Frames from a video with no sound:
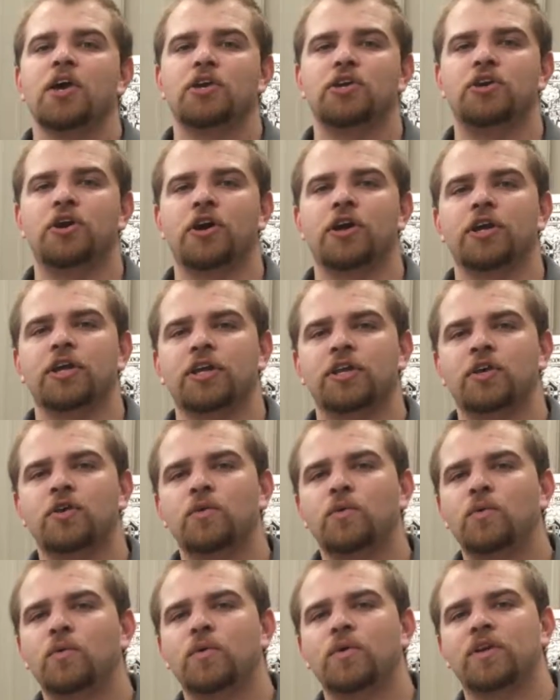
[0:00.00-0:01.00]
you're
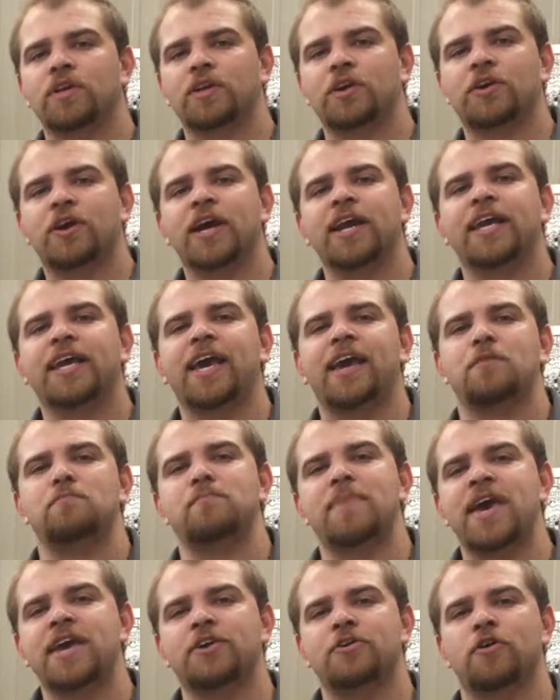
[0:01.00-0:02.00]
going to, again,
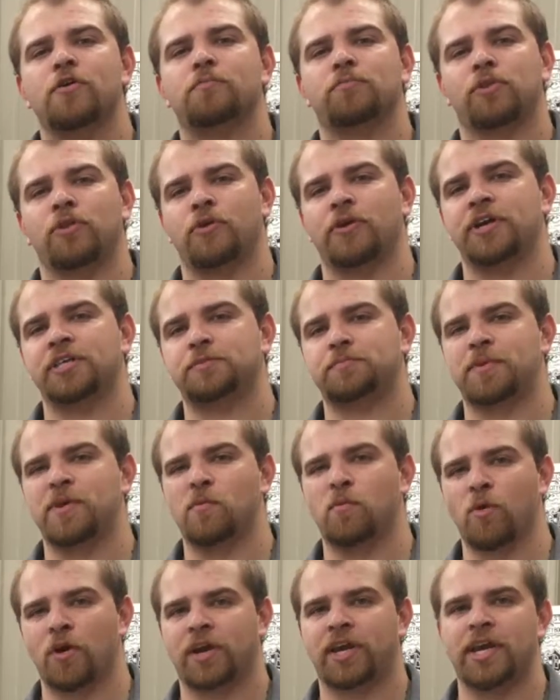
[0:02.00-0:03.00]
make your employees be
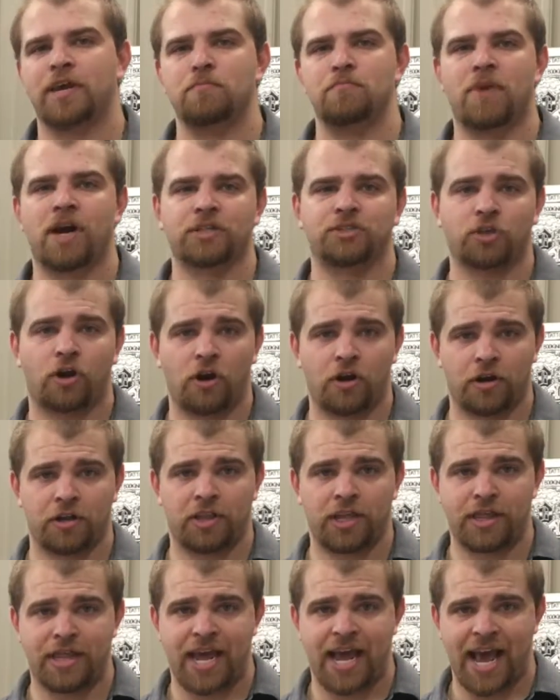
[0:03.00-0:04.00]
working much harder
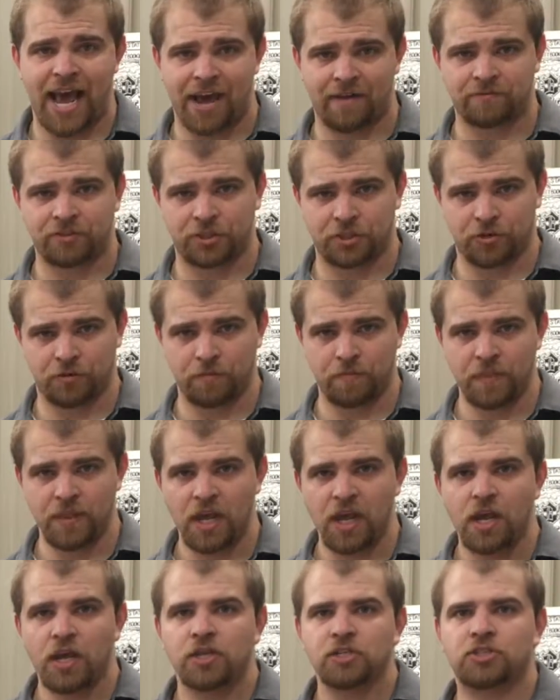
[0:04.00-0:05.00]
than they have to.
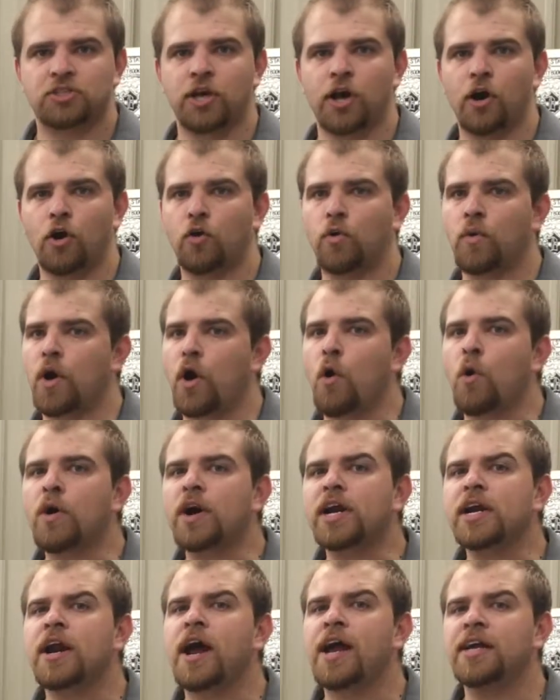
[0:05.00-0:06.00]
So
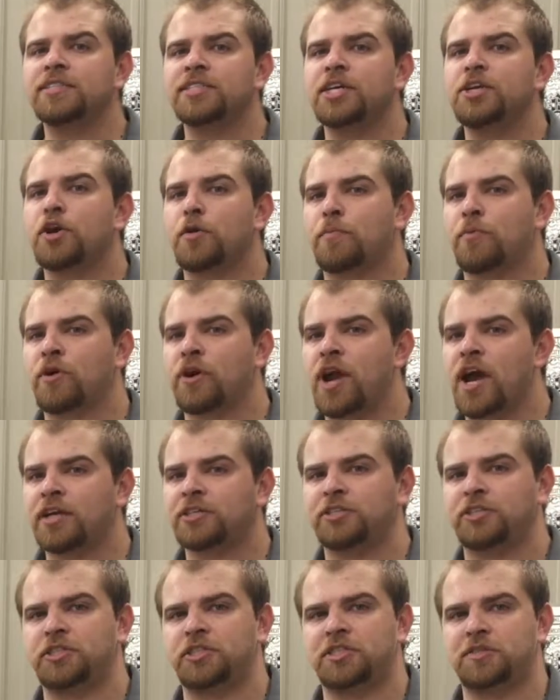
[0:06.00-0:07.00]
organizing your
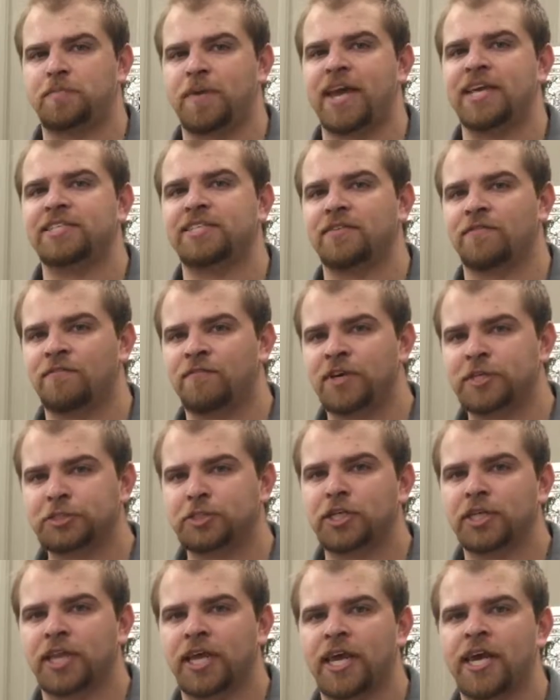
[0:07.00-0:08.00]
production space
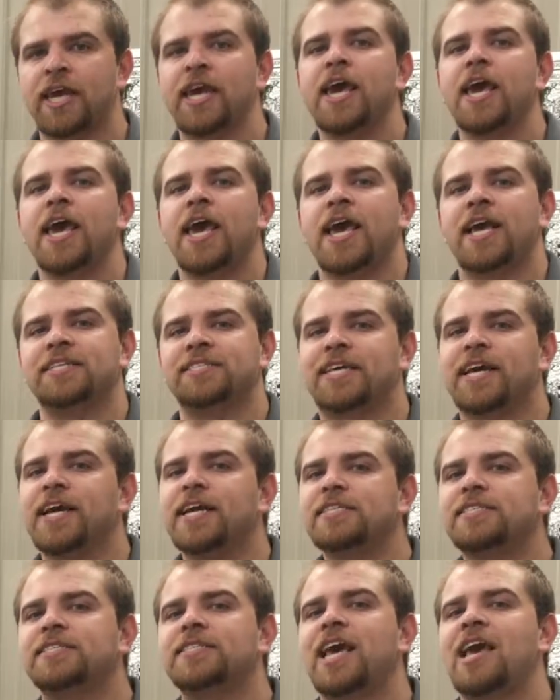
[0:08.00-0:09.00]
efficiently is going
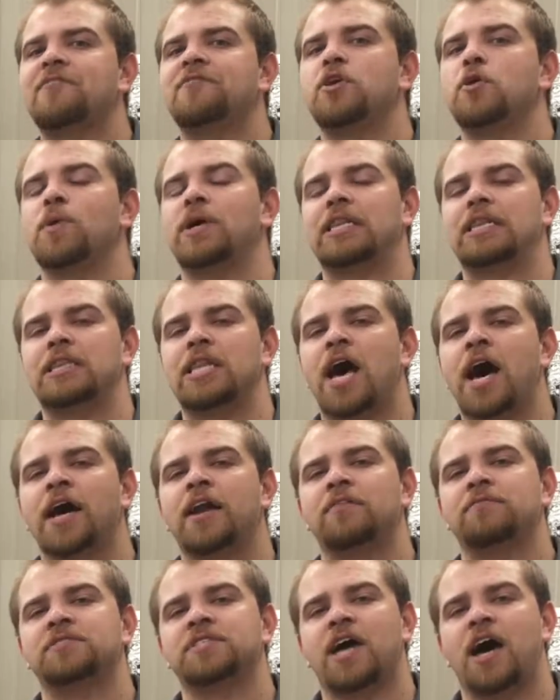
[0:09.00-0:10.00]
to save you a
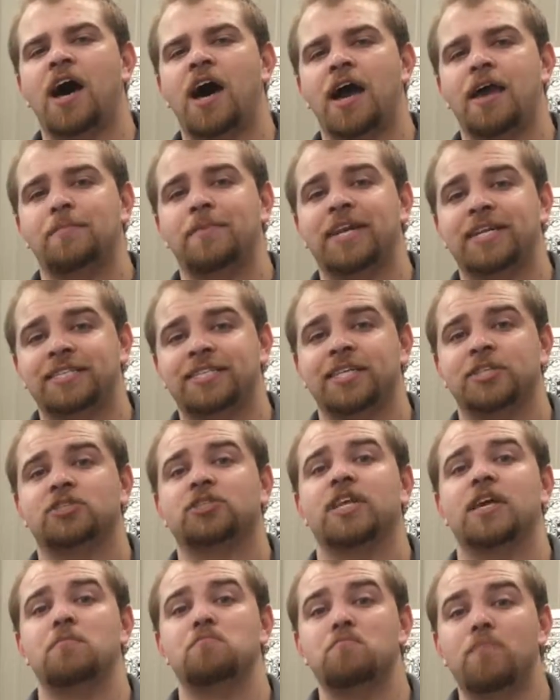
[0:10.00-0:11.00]
lot of time and
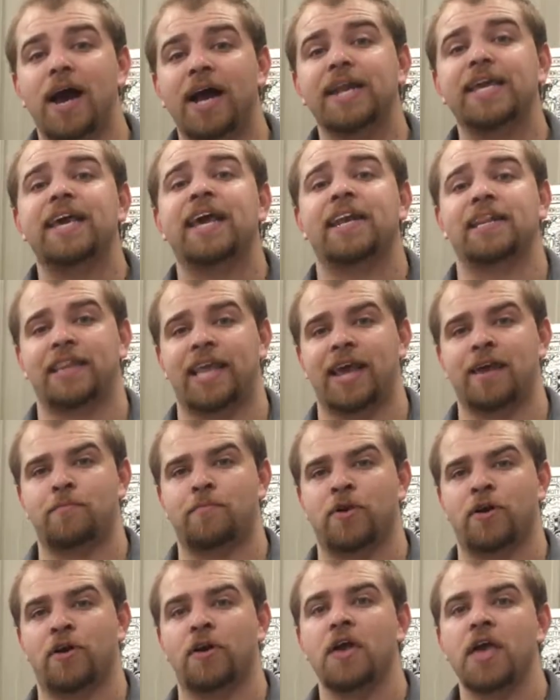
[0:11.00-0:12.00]
essentially money and
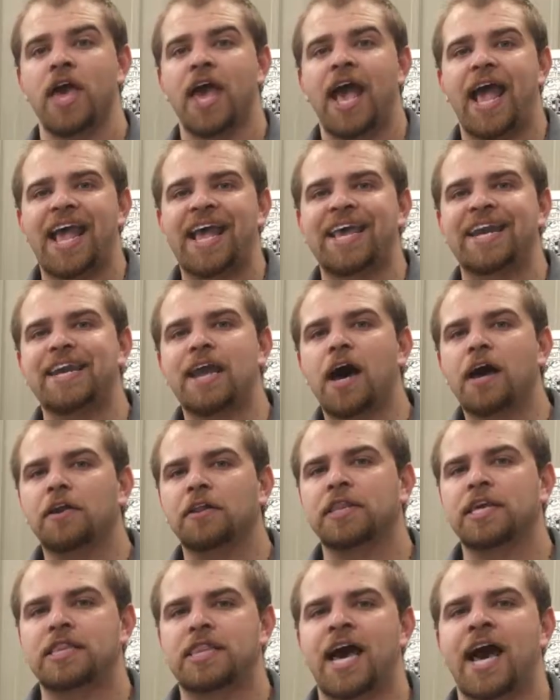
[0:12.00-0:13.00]
labor. And not
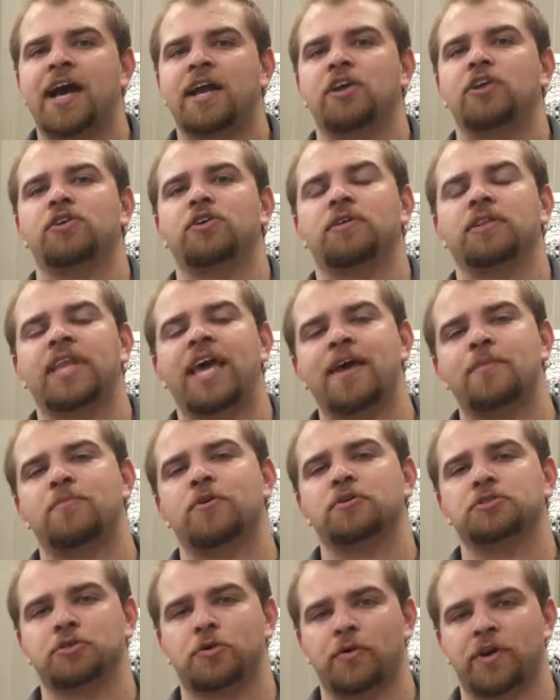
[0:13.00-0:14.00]
only that, your
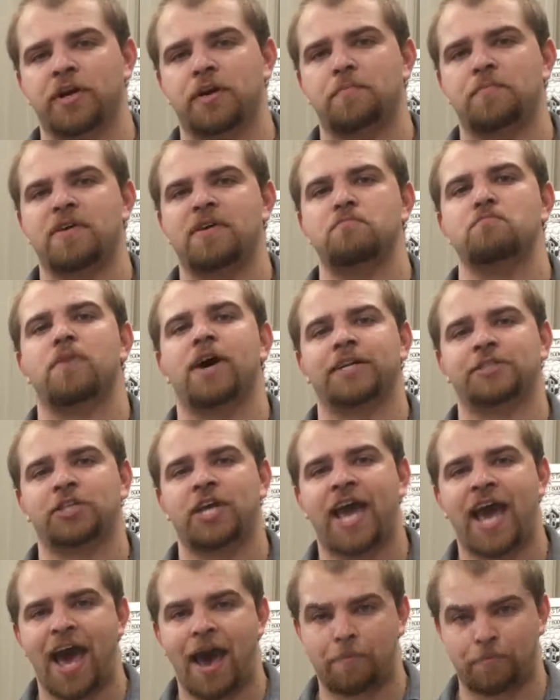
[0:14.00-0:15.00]
labor is going to be much
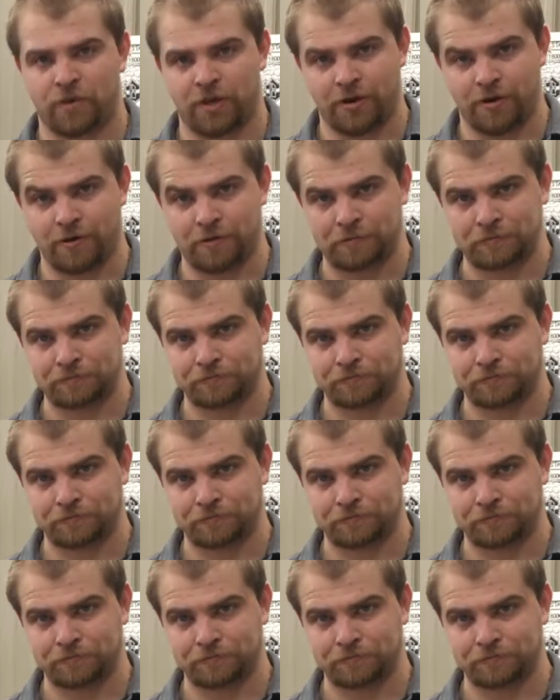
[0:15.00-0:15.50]
happier.